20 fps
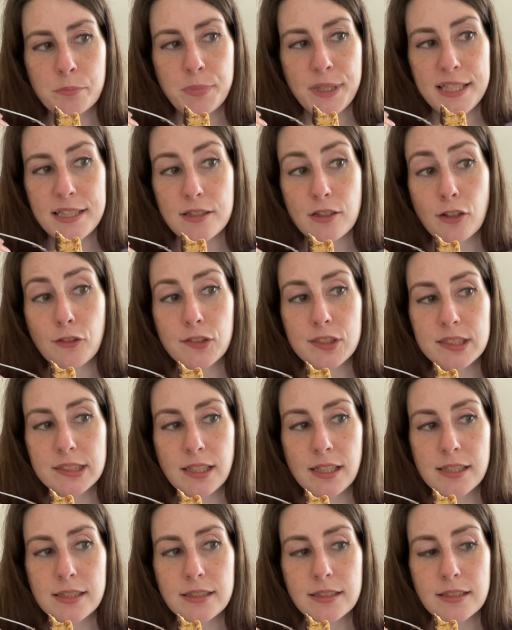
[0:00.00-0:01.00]
Biscoff
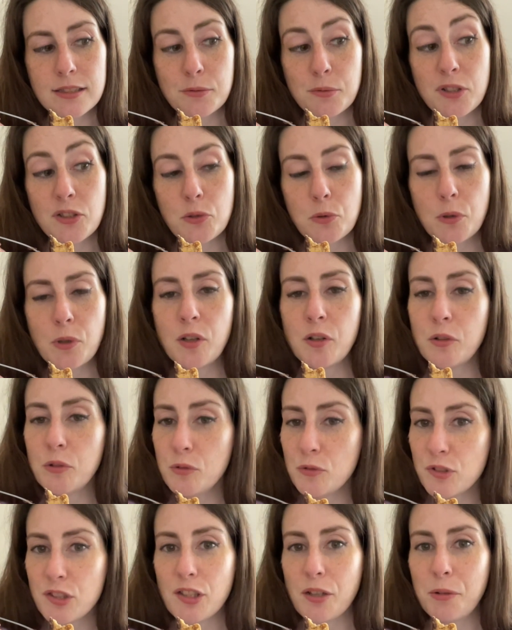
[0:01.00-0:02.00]
slices, which were
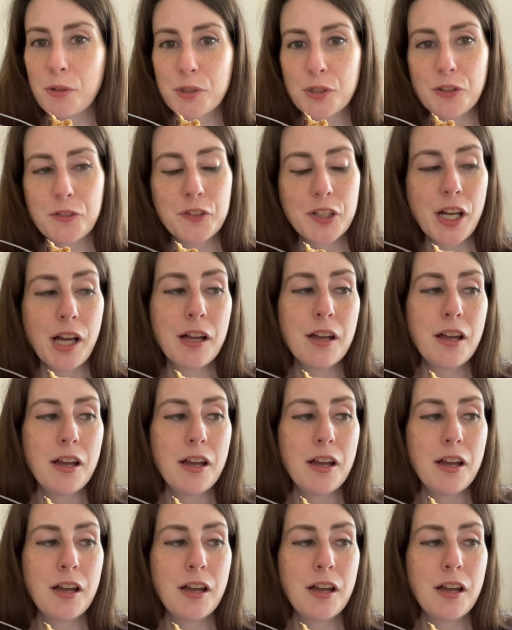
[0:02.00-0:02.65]
also on offer,